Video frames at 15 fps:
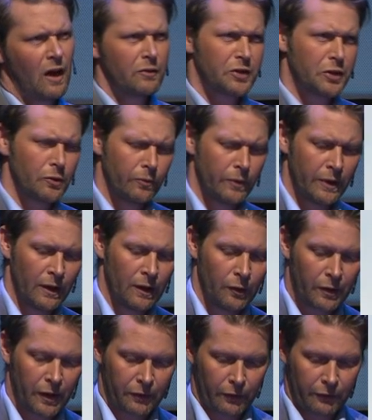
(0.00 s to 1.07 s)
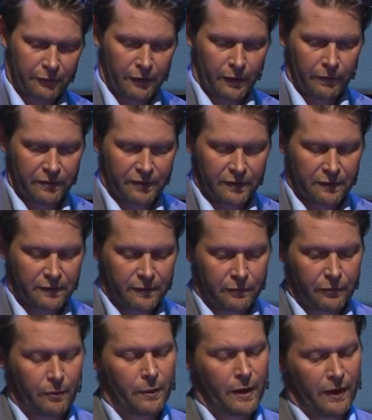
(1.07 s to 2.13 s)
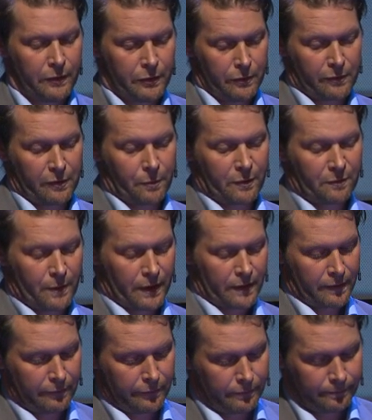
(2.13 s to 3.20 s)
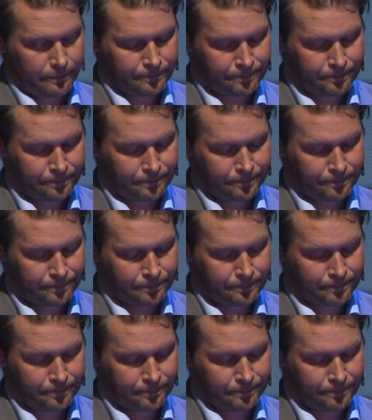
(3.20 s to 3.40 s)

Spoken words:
how should we then look at our services from an end user perspective?